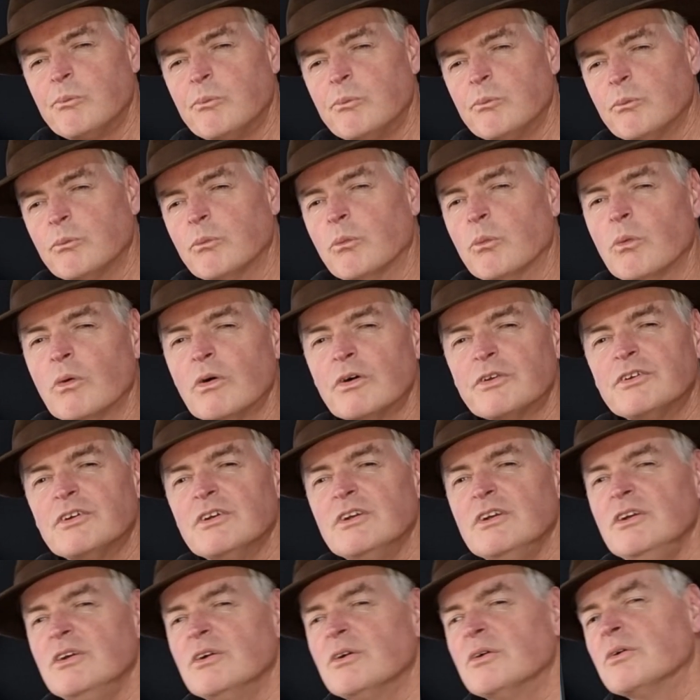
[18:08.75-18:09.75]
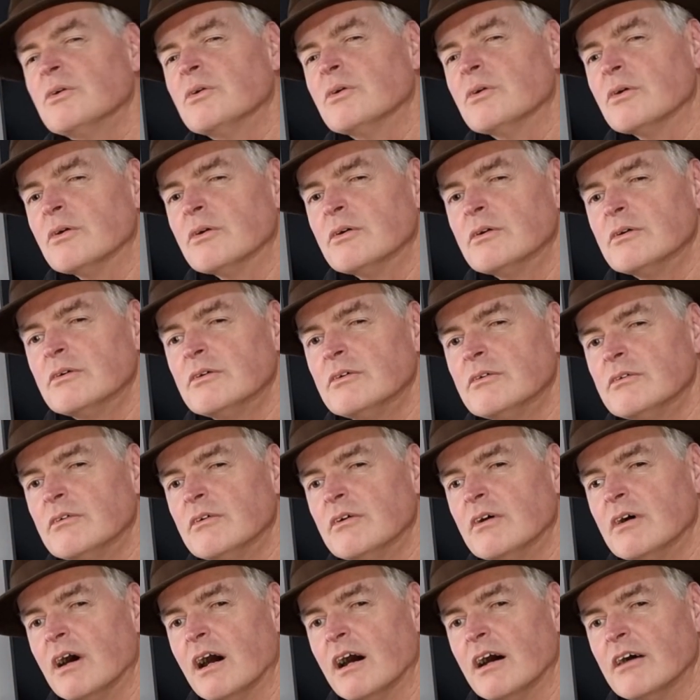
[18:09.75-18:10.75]
What are your
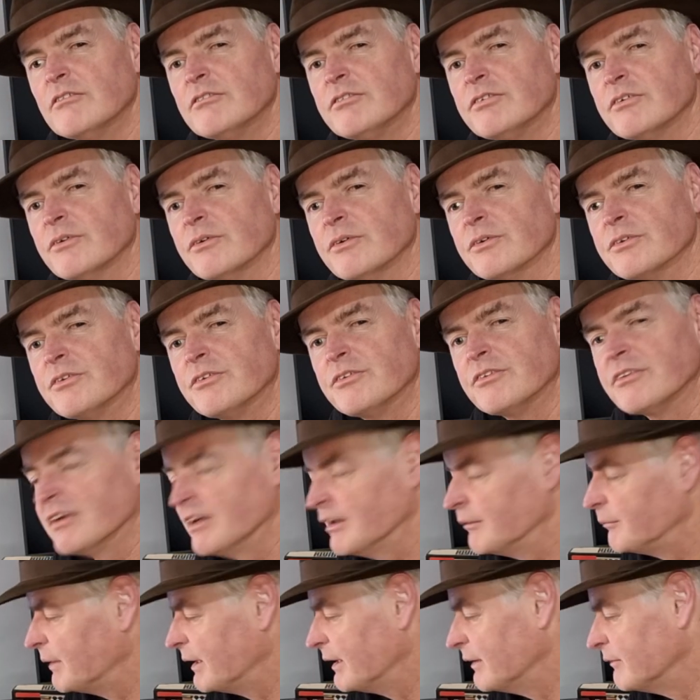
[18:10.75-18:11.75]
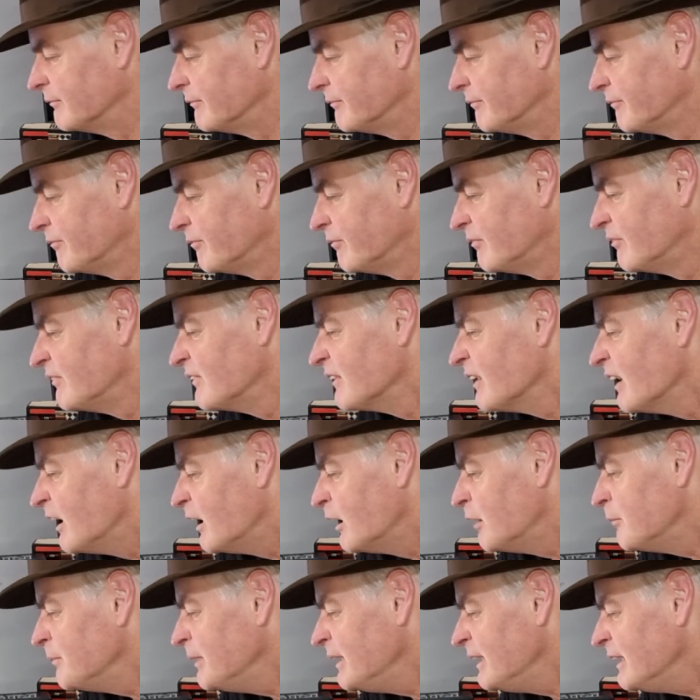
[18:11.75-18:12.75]
thoughts about
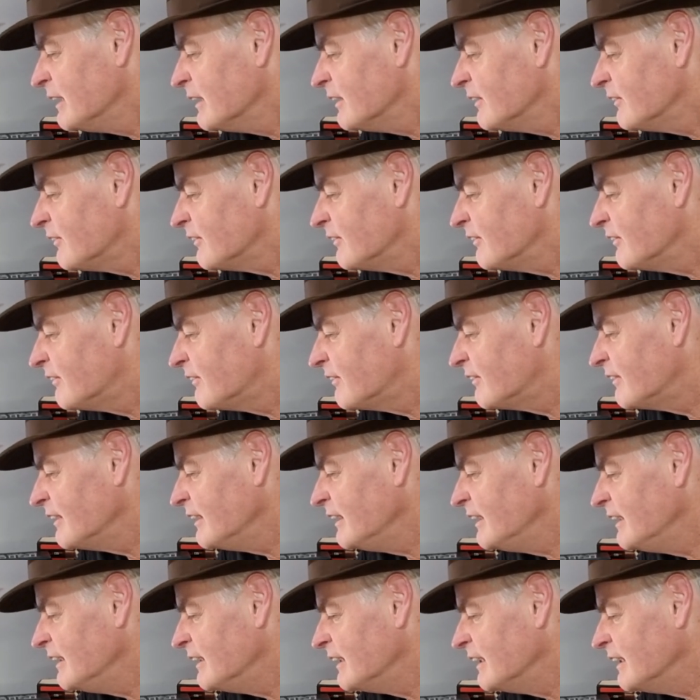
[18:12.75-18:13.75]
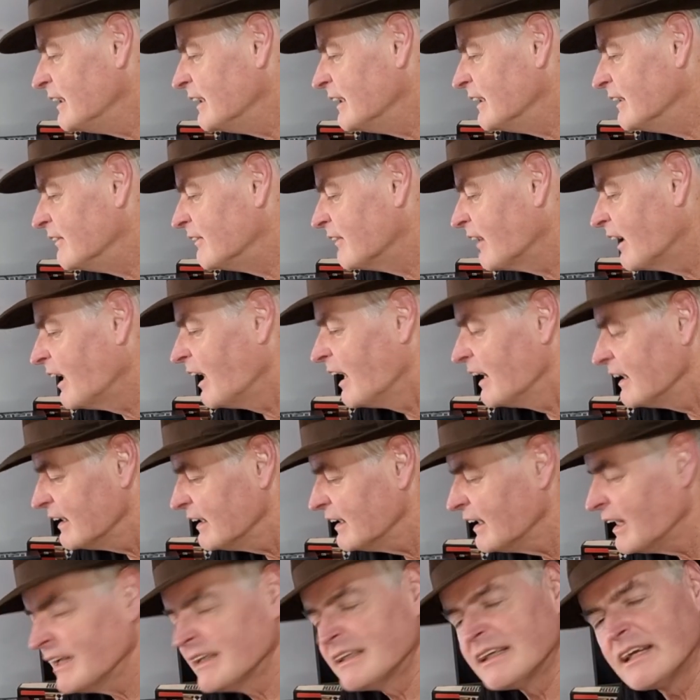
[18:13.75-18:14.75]
Amigas and CDs?
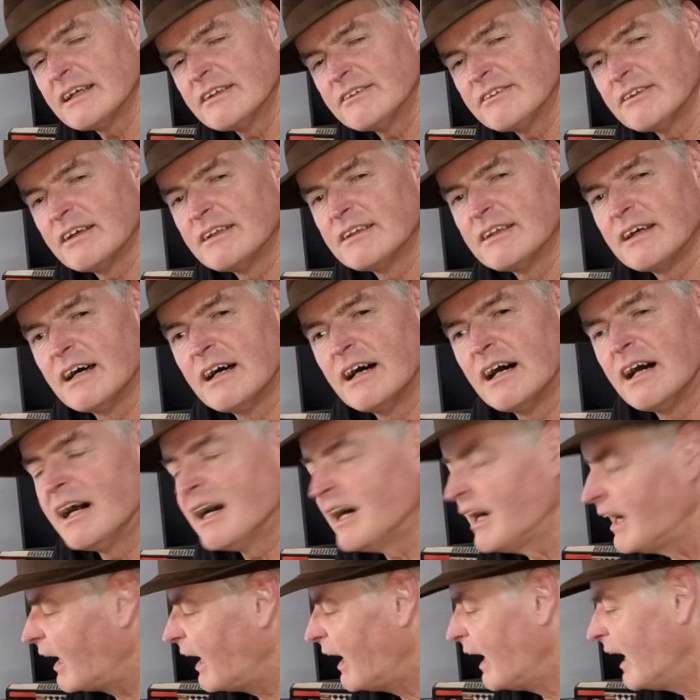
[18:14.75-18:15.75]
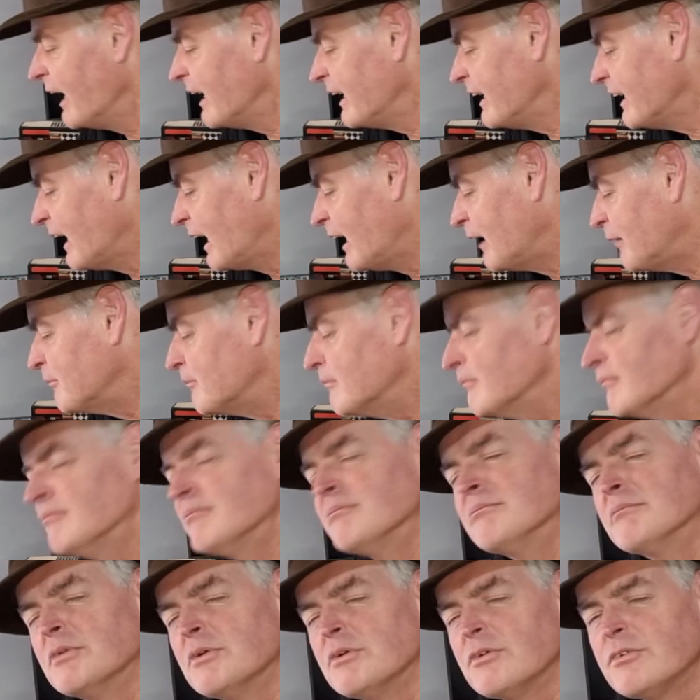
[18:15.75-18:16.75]
Like I said, I am
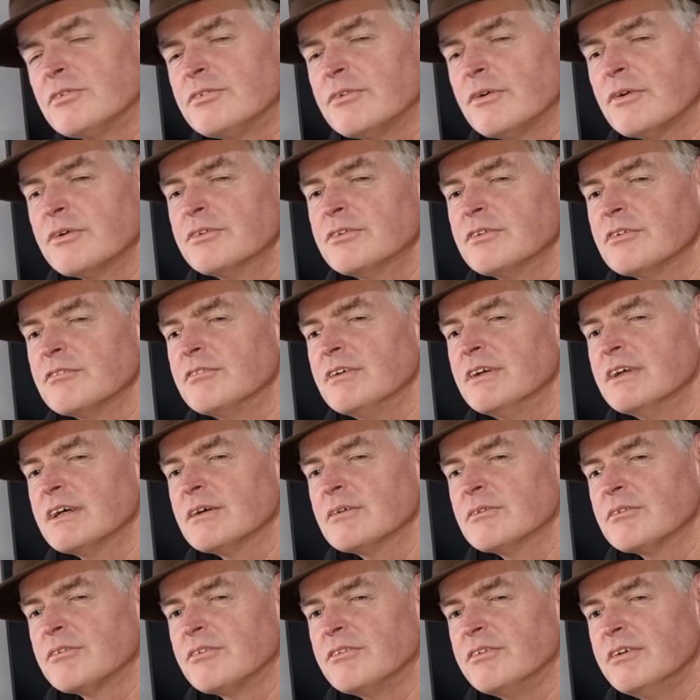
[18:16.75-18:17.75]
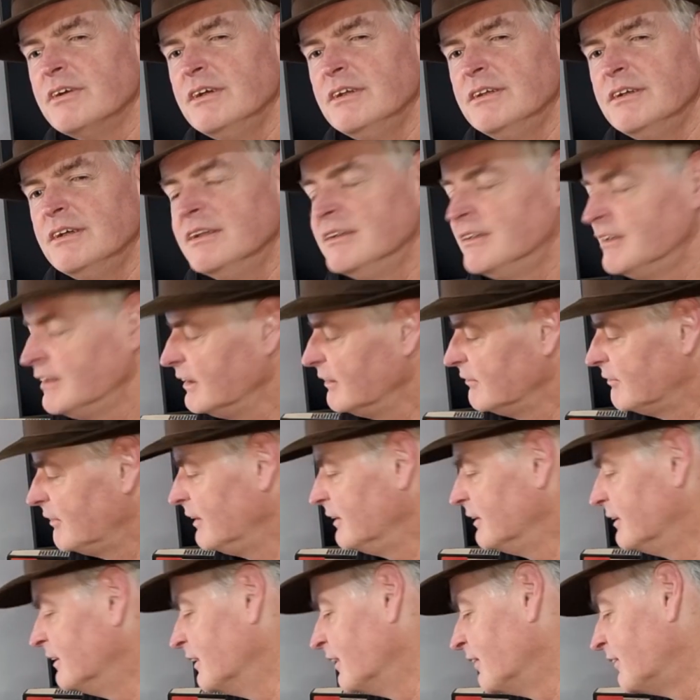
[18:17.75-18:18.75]
more fond of the old CDTV
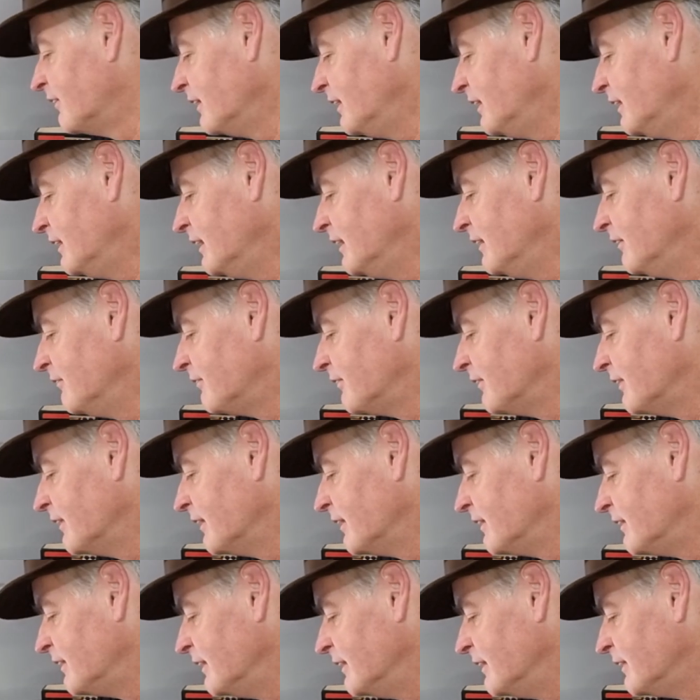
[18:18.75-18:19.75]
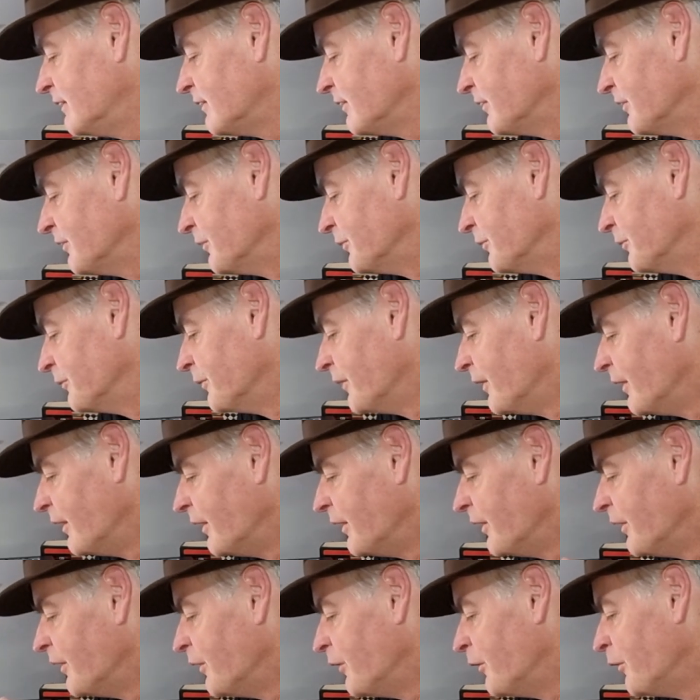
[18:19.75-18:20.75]
than the CD32,
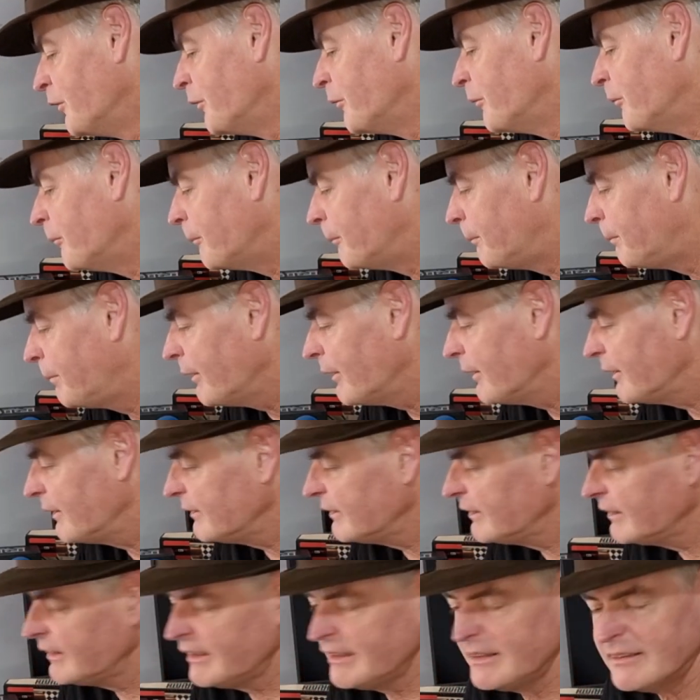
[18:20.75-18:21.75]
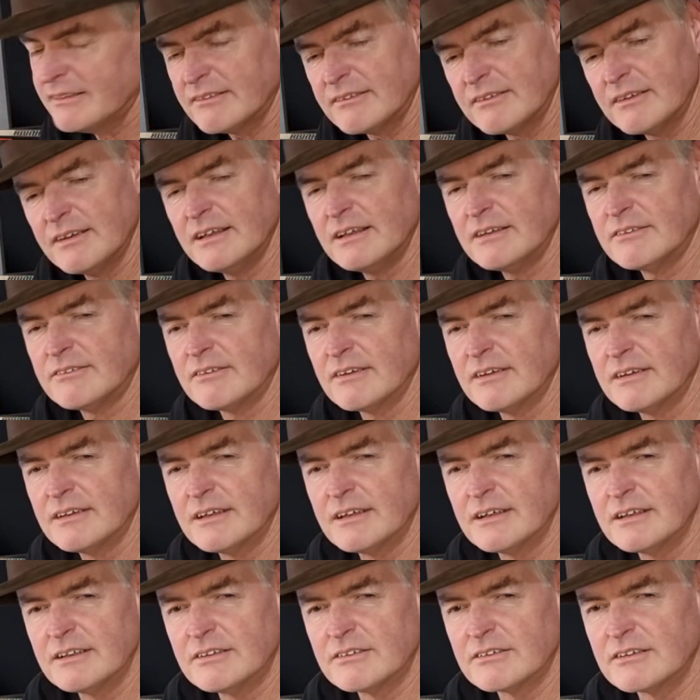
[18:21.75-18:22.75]
but it's a
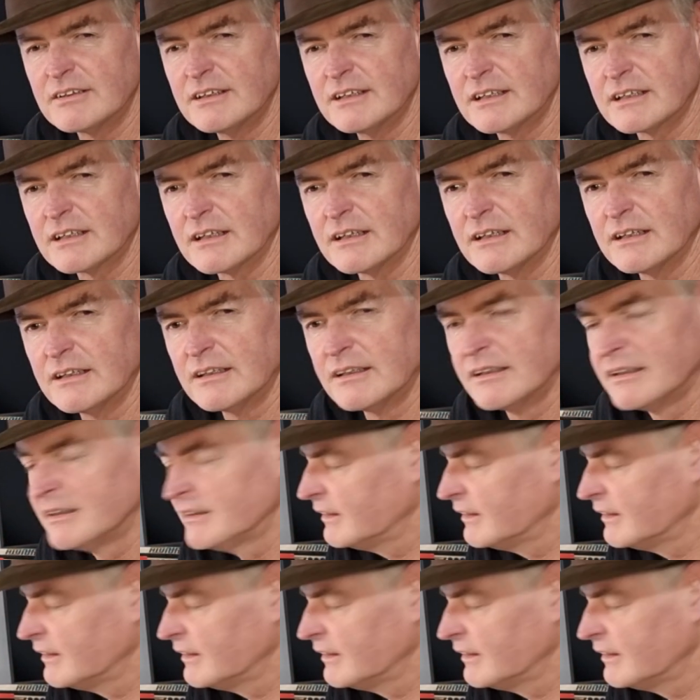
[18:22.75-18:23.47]
nice little